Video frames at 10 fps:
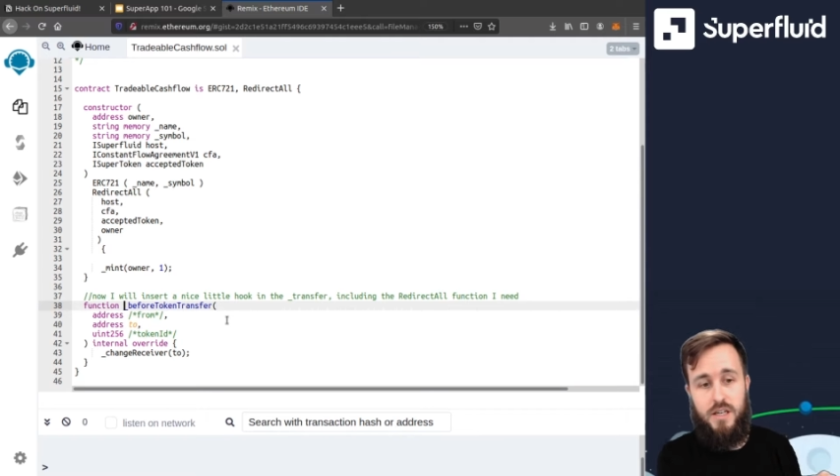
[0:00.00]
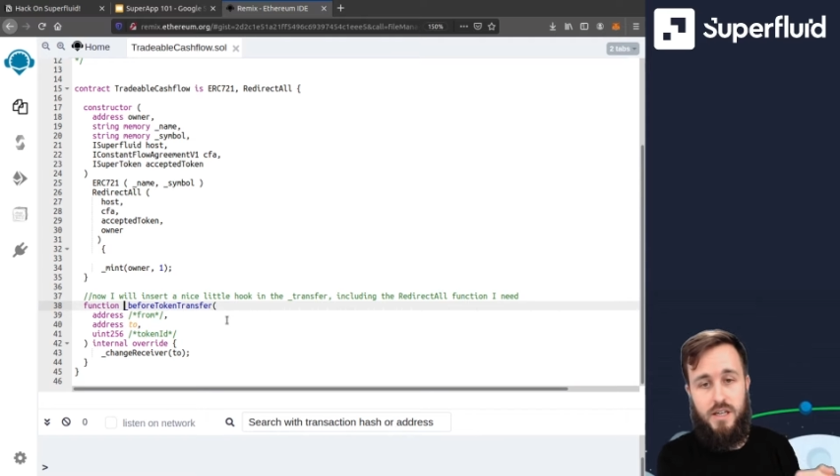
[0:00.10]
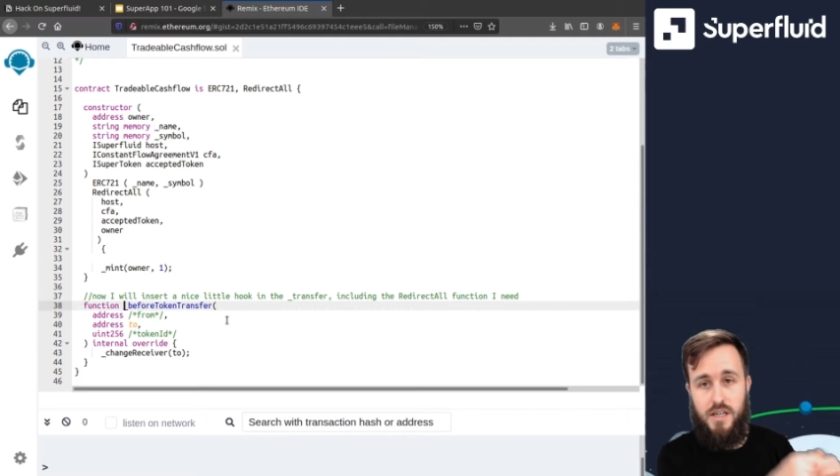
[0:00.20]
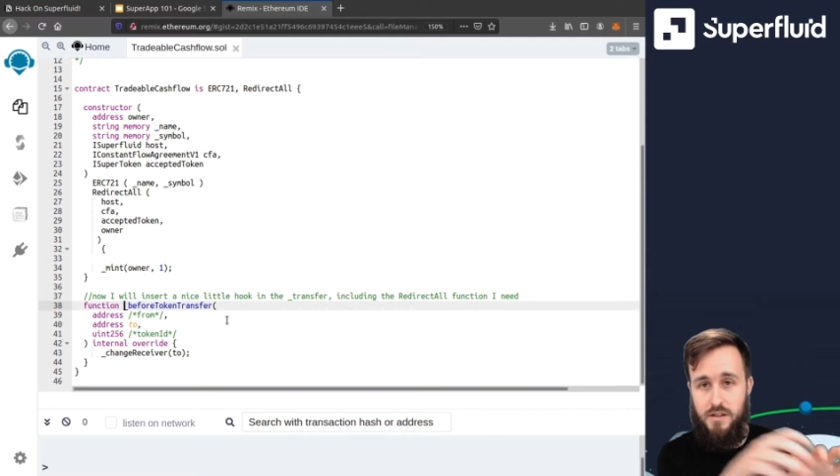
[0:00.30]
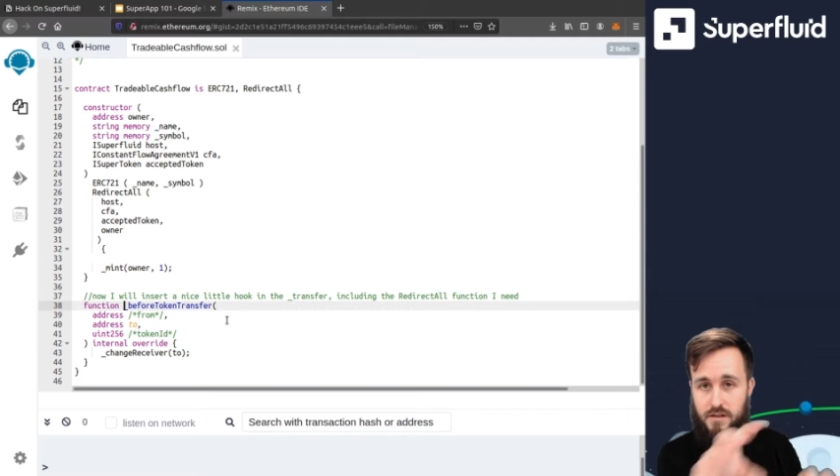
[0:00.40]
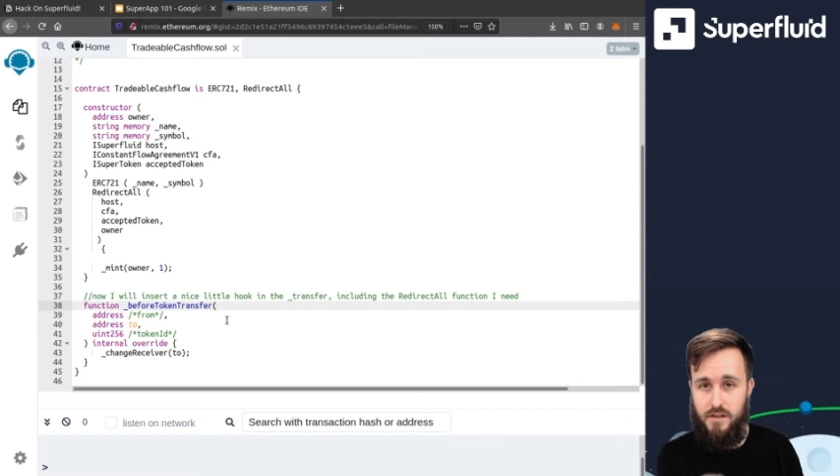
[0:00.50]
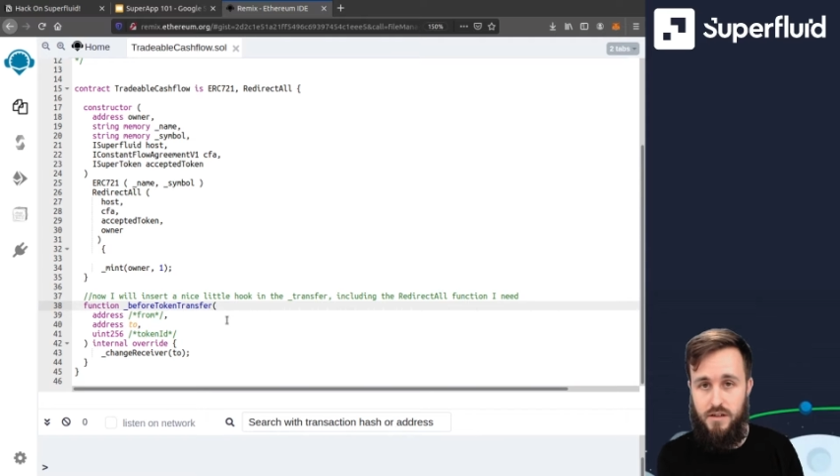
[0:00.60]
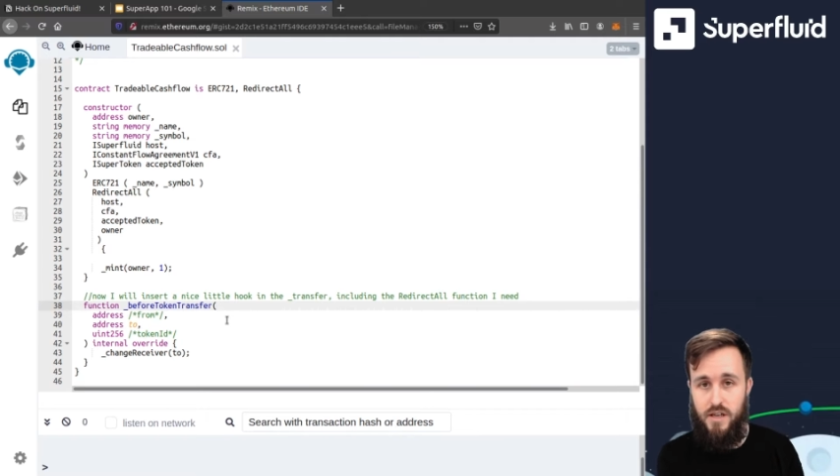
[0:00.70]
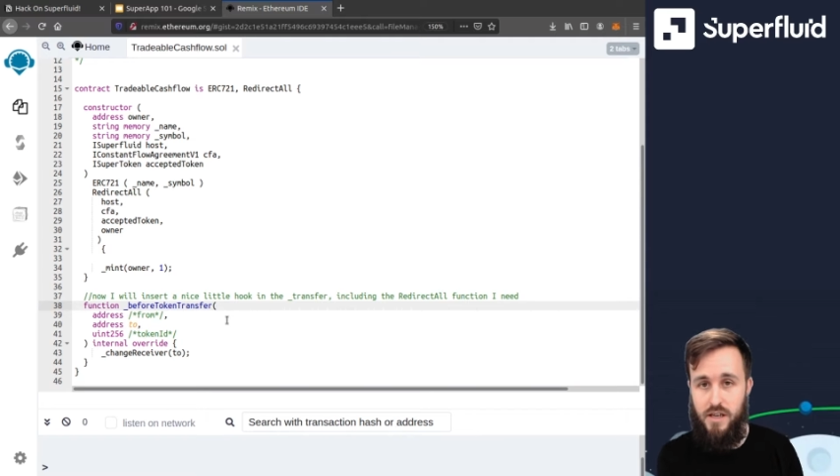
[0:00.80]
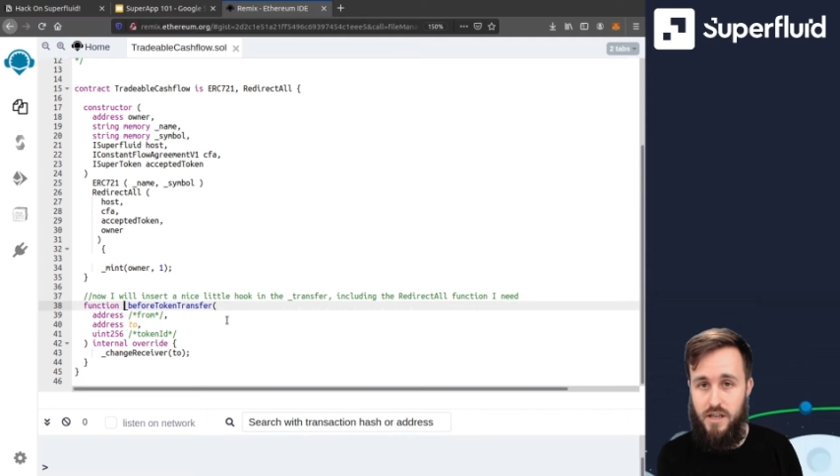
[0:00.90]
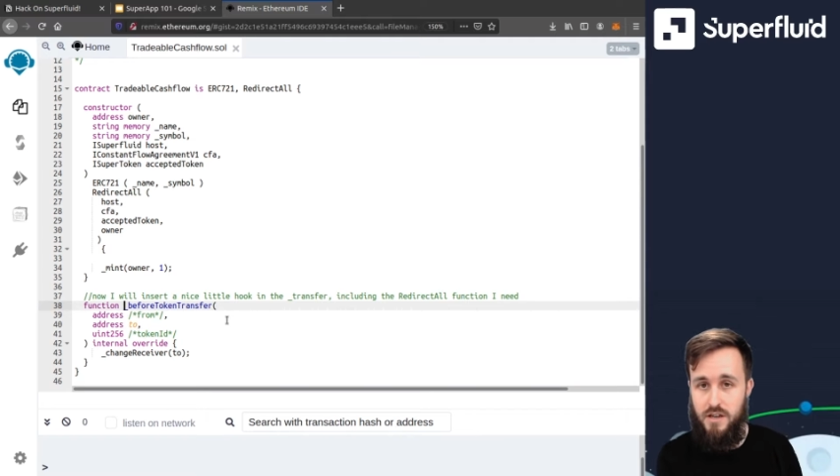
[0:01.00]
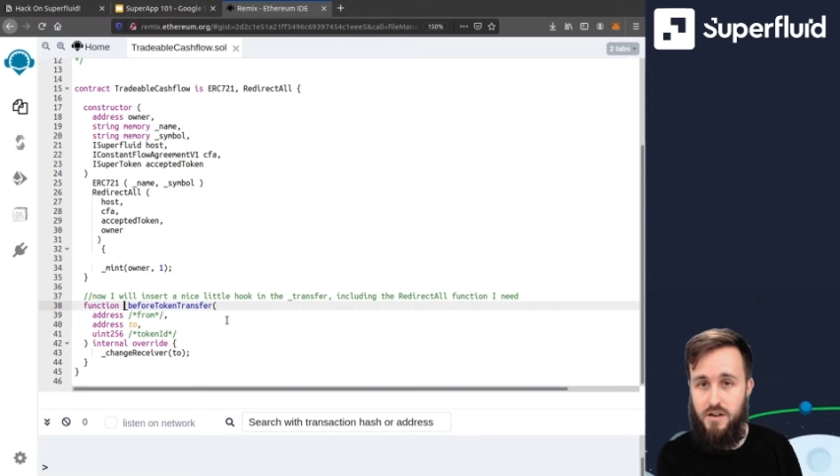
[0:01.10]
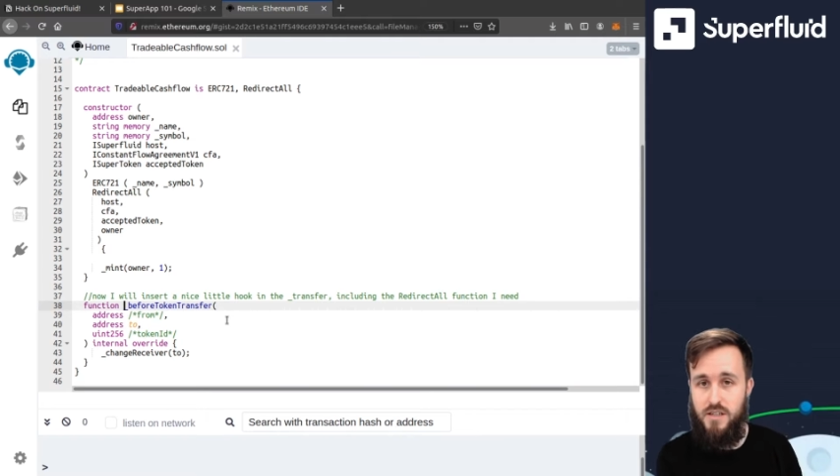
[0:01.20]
in the ERC